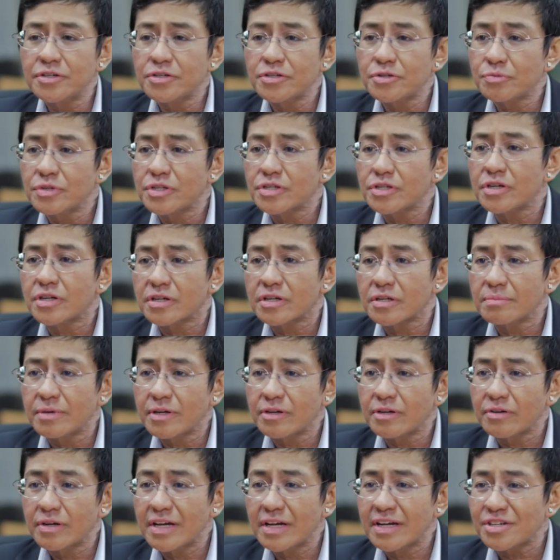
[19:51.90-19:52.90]
years, we talked
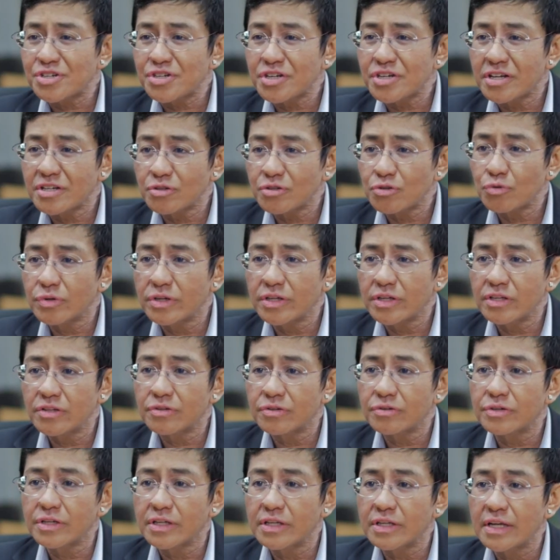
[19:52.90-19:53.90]
about hashtag
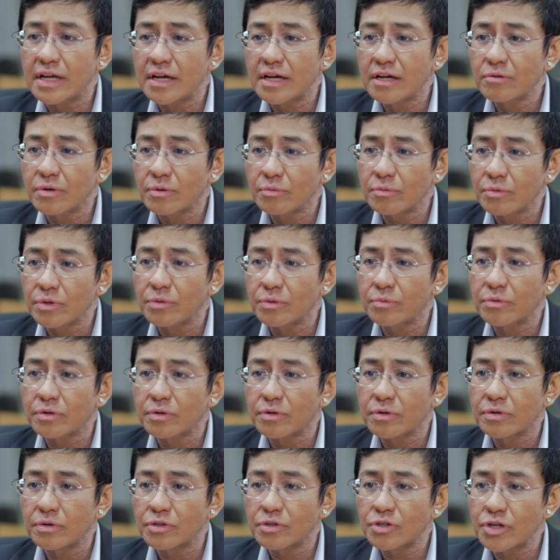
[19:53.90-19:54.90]
2030 now, and we
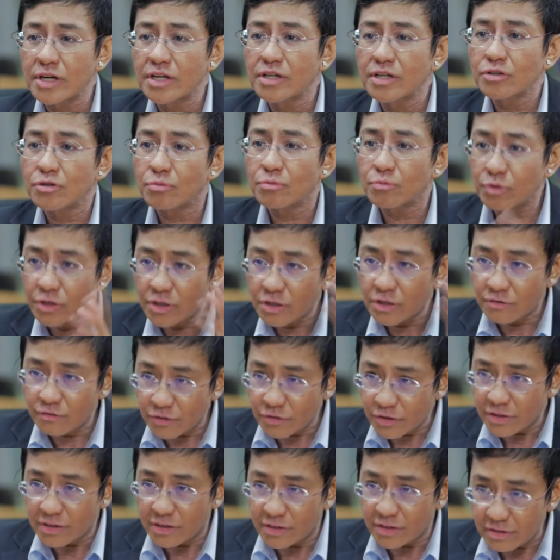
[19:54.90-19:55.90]
were trying to work
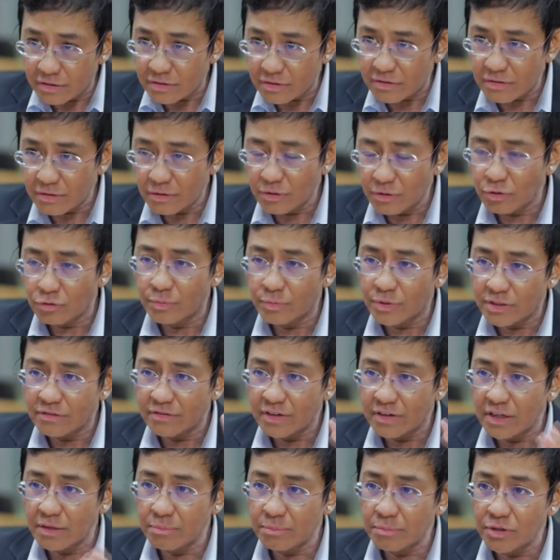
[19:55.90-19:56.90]
for these global
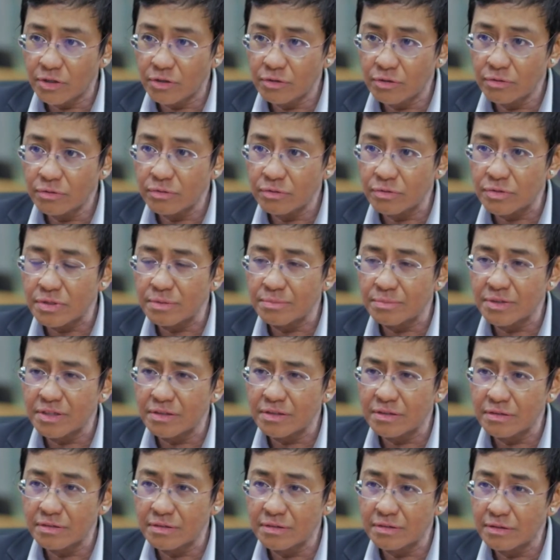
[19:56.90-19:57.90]
development goals. I
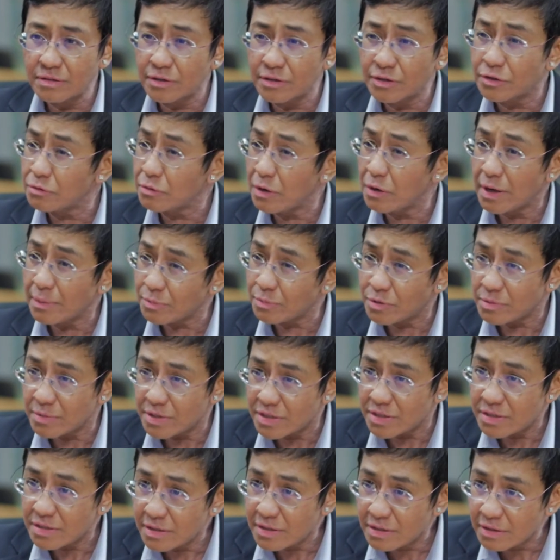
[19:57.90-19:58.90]
mean, are you
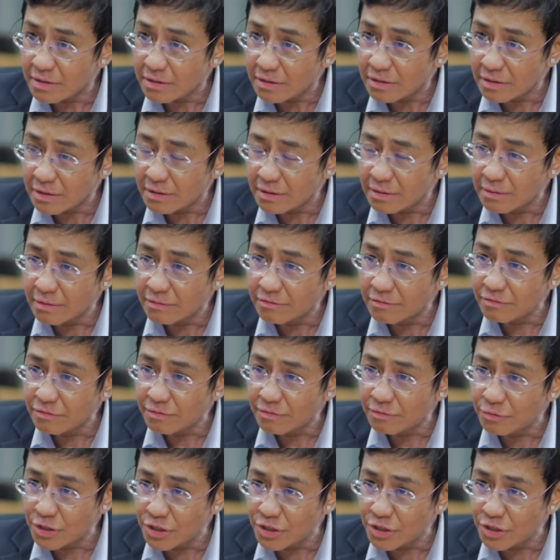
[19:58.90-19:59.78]
optimistic of